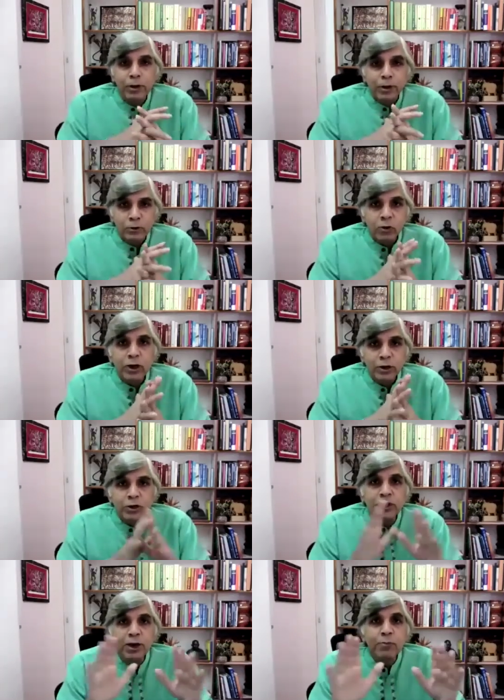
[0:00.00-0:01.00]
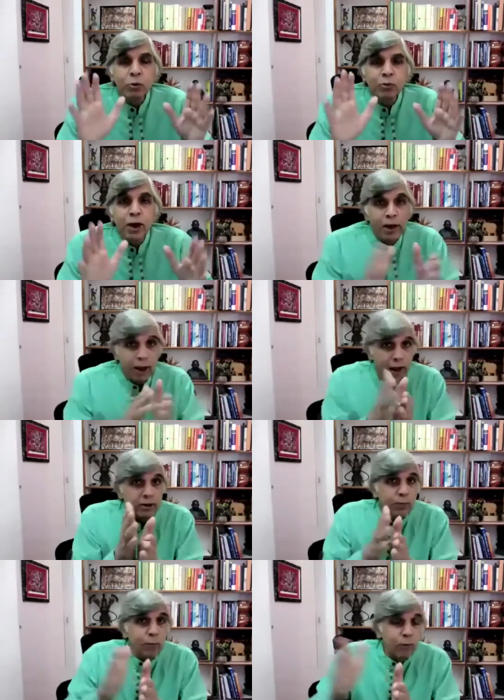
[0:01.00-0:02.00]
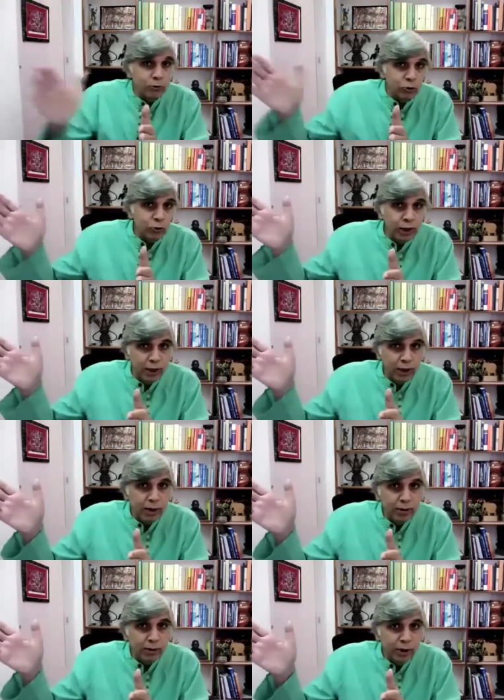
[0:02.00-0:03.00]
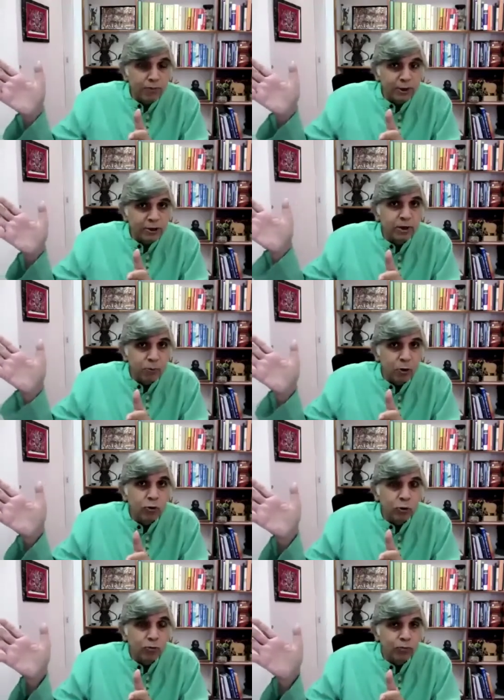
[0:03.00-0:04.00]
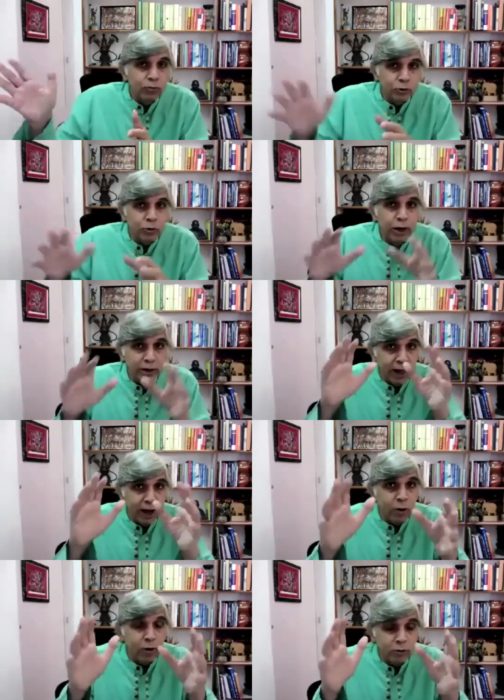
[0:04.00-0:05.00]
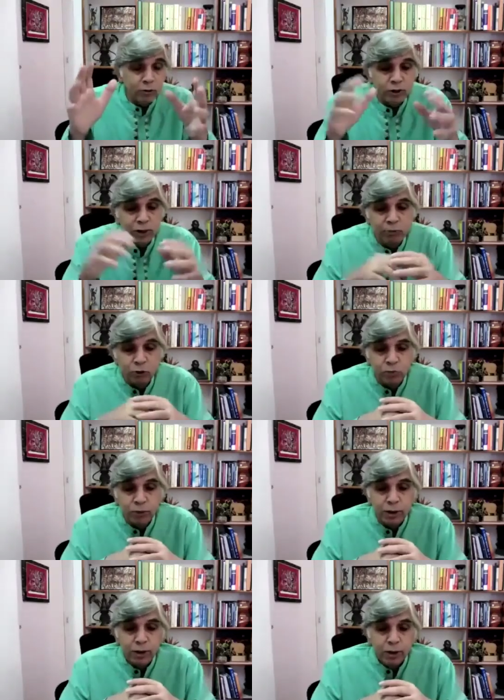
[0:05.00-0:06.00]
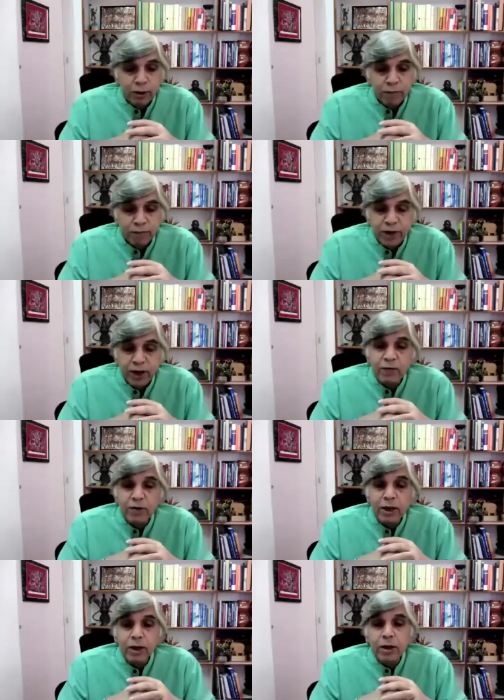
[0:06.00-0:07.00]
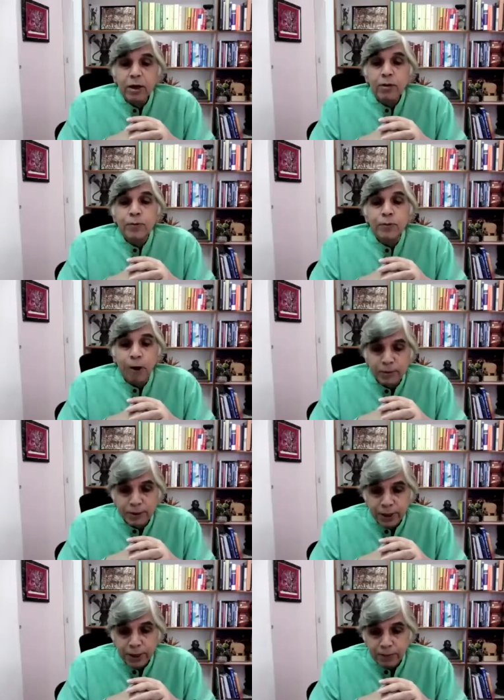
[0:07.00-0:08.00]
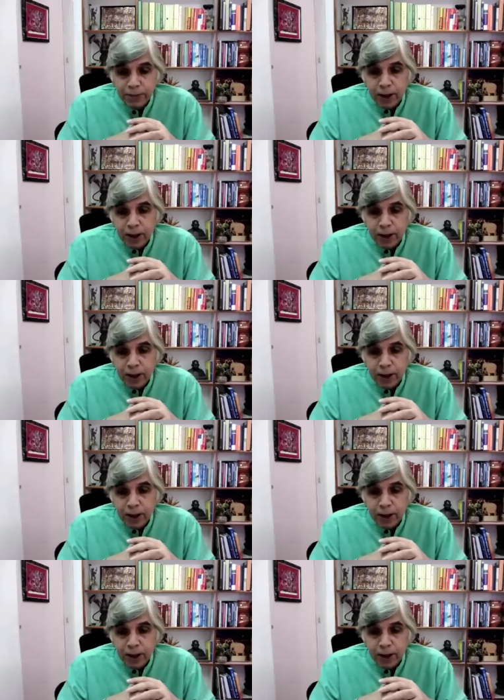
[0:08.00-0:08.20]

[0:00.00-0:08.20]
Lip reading: So it seemed to be, as opposed to the placebo group. So that also seems to be very, very promising.